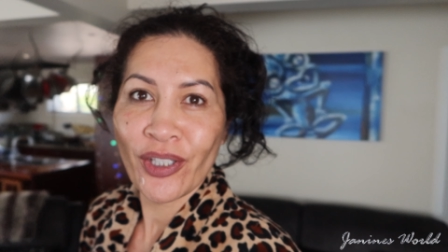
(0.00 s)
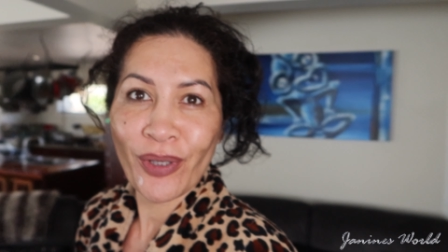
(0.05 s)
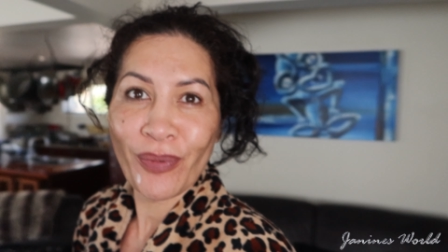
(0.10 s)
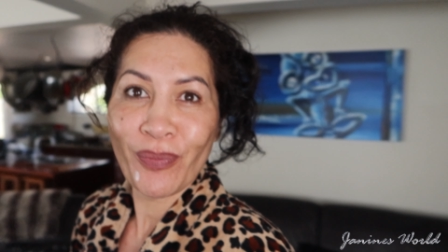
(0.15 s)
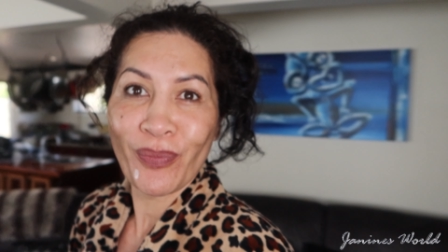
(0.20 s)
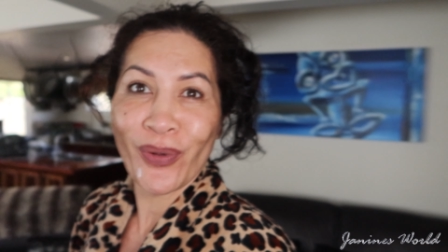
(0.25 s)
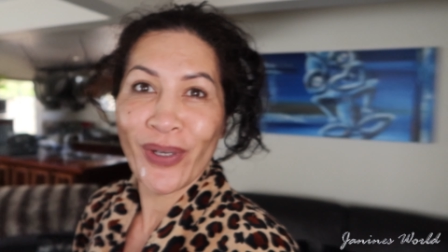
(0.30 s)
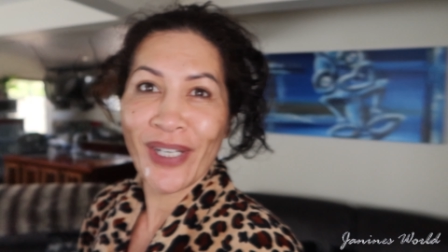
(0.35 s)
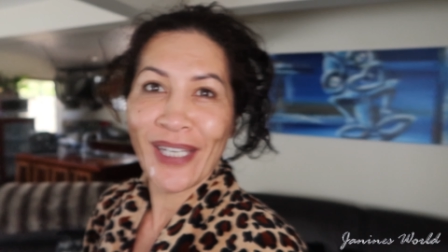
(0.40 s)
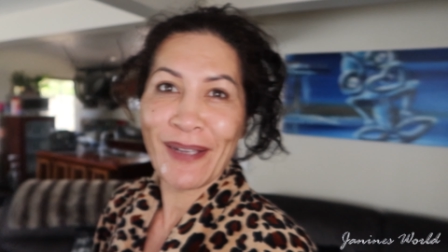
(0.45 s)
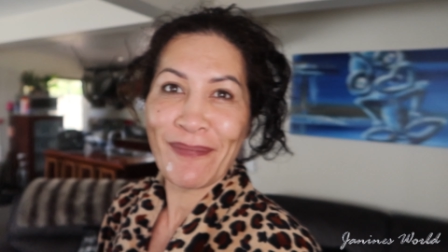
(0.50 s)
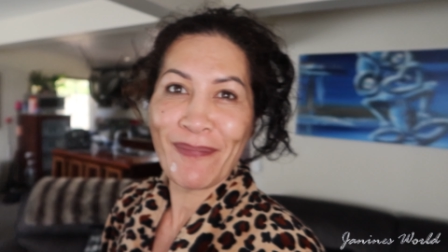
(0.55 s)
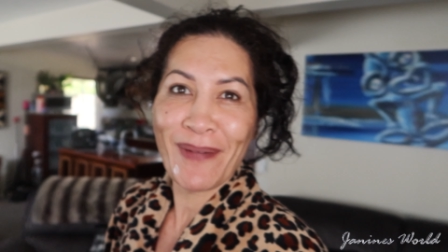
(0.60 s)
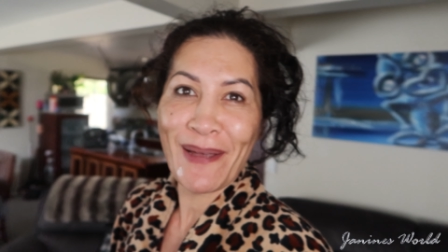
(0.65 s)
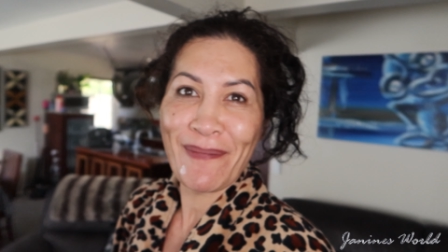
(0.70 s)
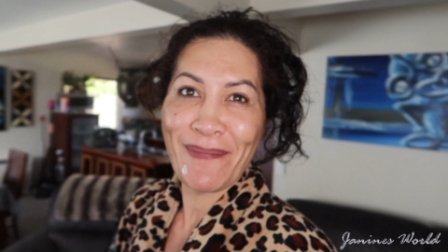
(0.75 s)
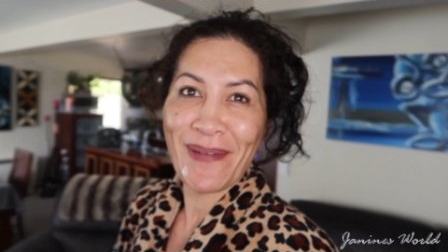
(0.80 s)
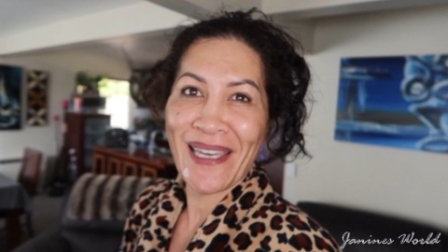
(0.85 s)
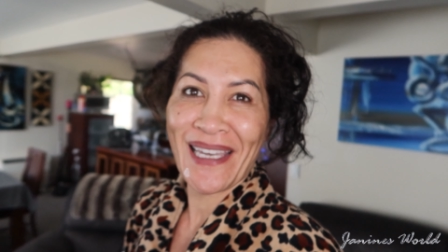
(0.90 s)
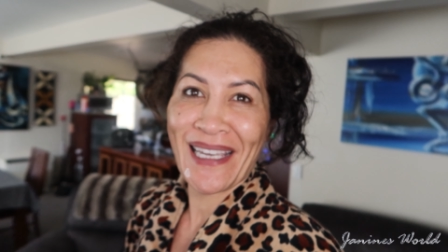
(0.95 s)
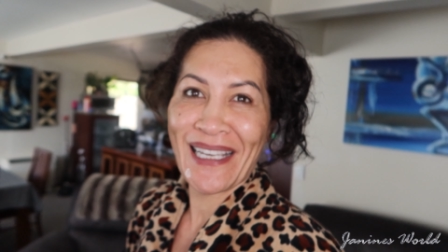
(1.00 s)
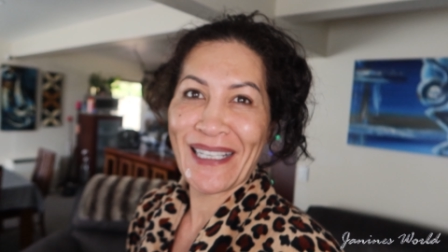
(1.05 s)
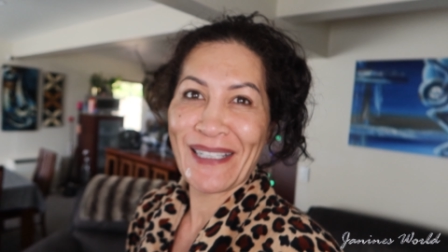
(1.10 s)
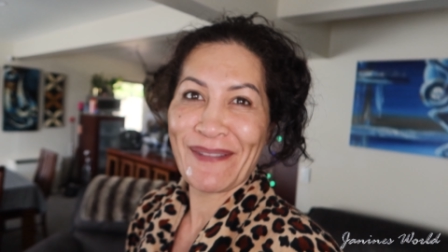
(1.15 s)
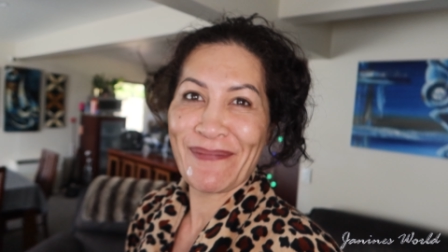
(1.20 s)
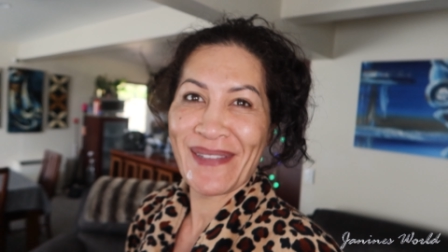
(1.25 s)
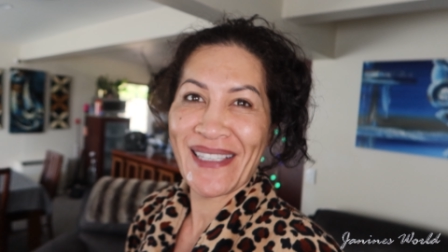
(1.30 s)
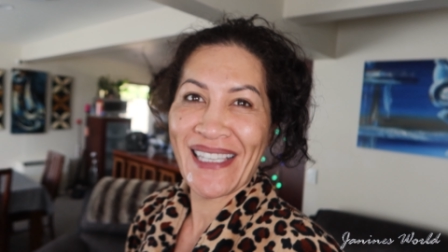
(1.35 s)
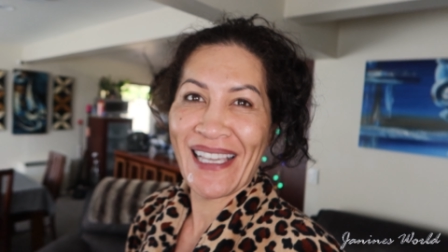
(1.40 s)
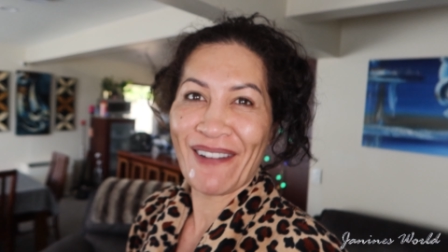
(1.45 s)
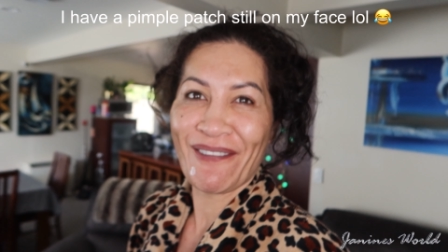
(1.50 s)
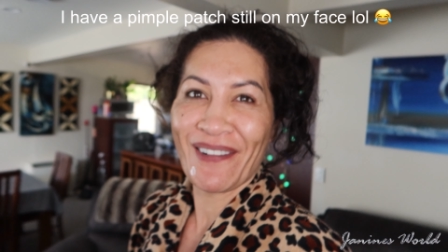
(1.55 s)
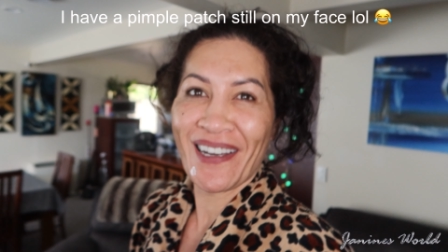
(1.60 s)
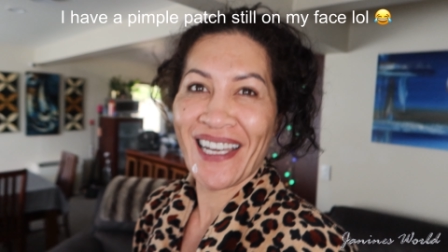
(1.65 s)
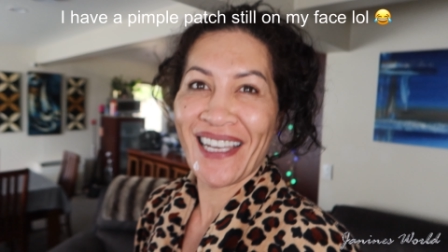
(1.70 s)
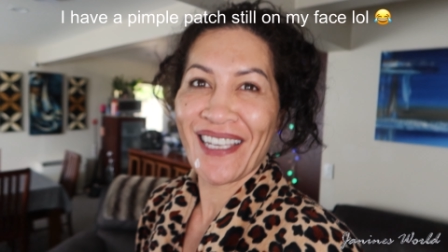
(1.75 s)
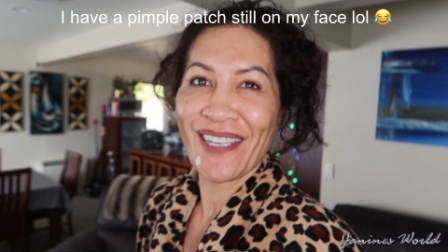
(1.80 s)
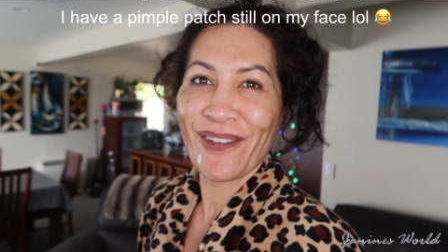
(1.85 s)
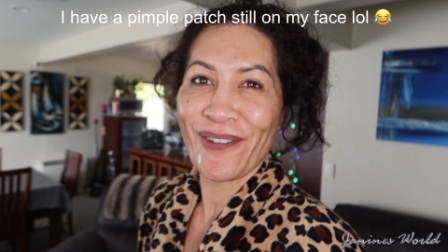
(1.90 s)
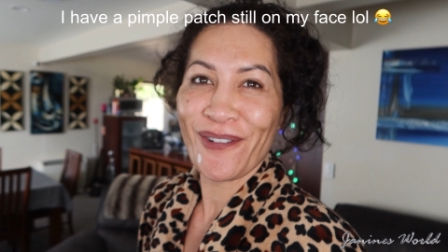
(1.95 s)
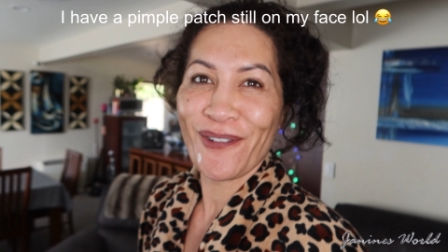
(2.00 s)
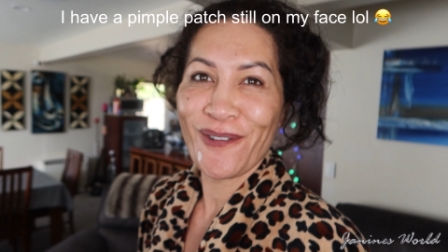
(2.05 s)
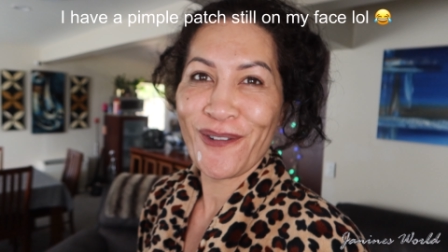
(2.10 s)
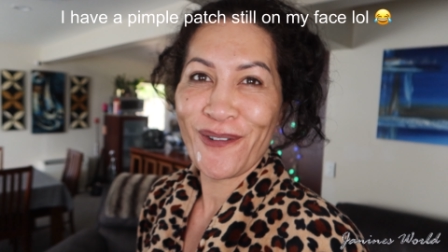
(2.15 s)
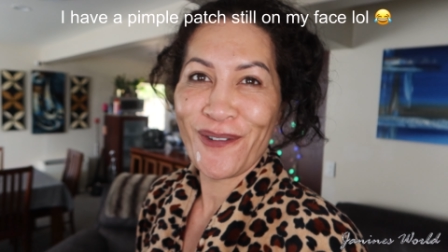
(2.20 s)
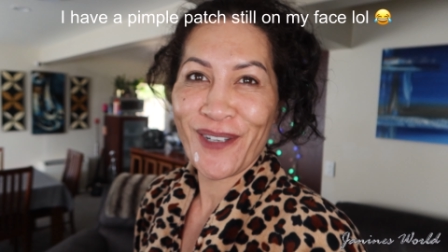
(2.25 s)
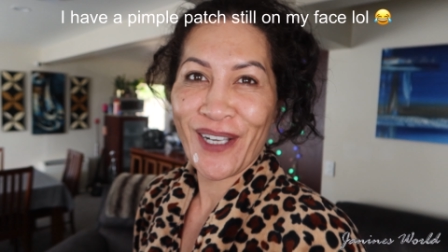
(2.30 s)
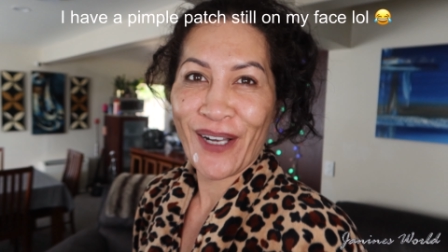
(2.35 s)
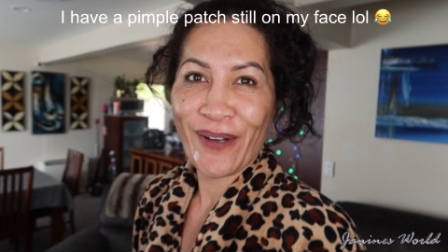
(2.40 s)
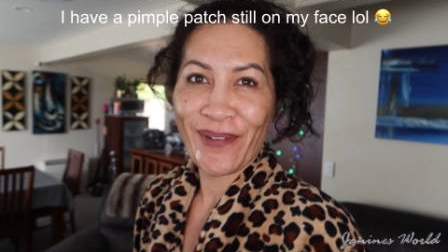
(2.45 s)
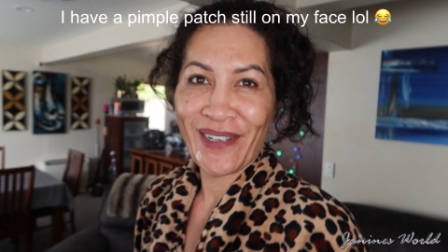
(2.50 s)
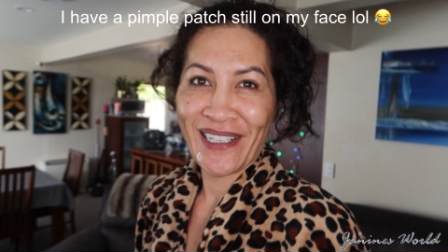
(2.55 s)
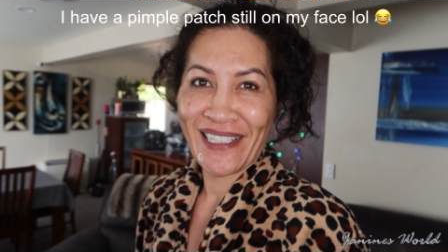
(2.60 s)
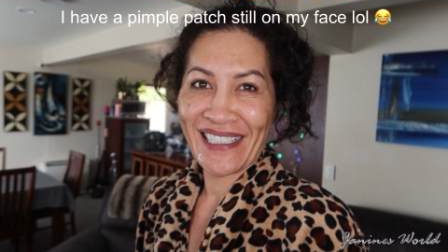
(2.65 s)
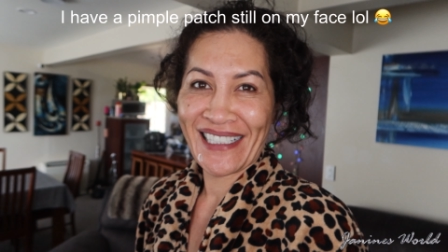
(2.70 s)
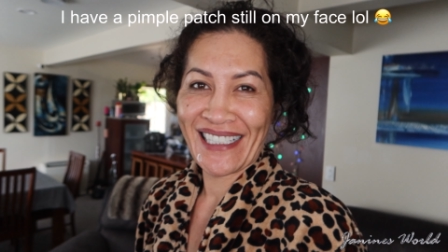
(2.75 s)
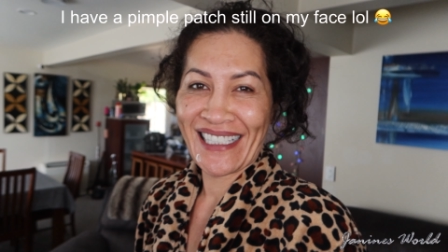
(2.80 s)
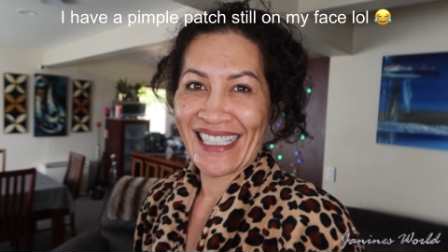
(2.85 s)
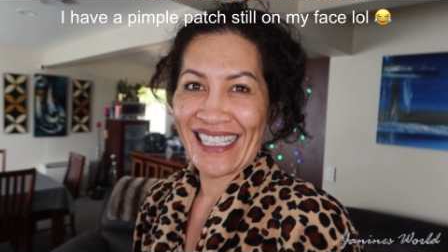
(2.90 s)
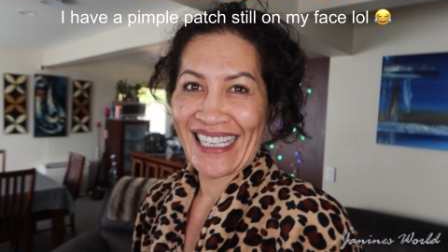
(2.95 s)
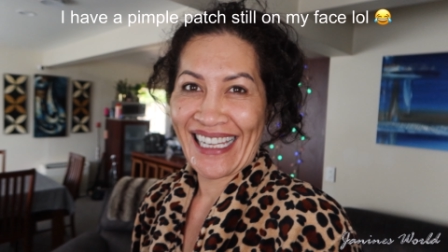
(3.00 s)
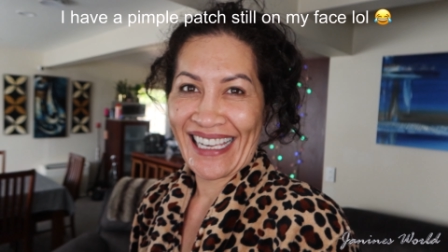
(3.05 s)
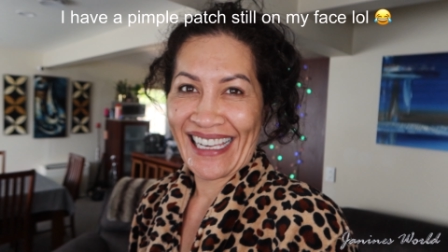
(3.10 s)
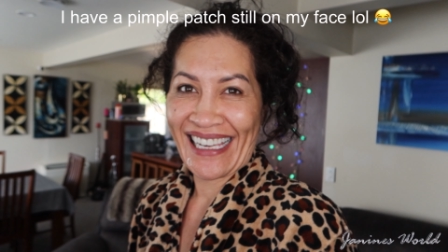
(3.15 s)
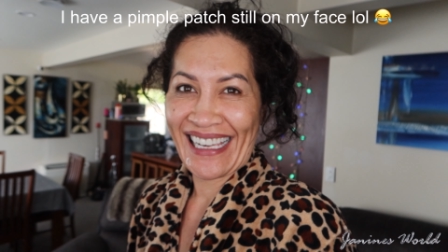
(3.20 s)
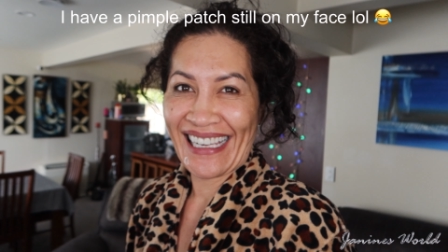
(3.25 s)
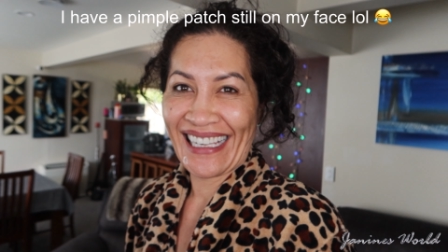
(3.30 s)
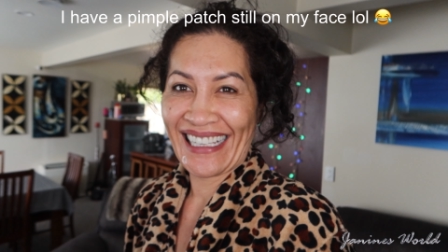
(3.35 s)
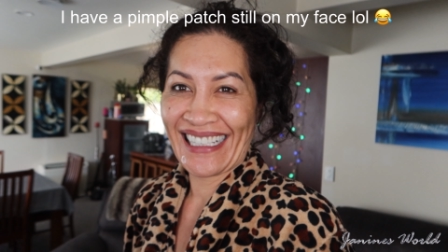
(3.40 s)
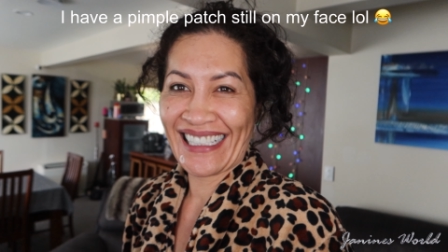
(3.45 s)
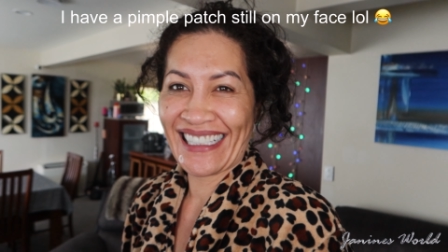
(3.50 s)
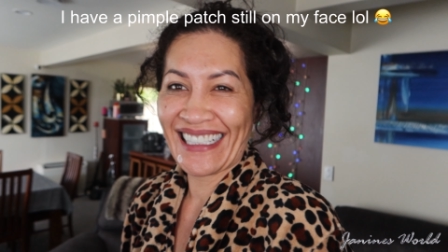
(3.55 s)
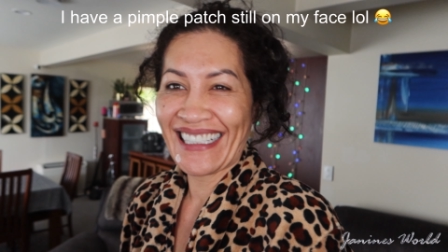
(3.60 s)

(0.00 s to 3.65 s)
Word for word: Good morning, my peeps. How are you all going today?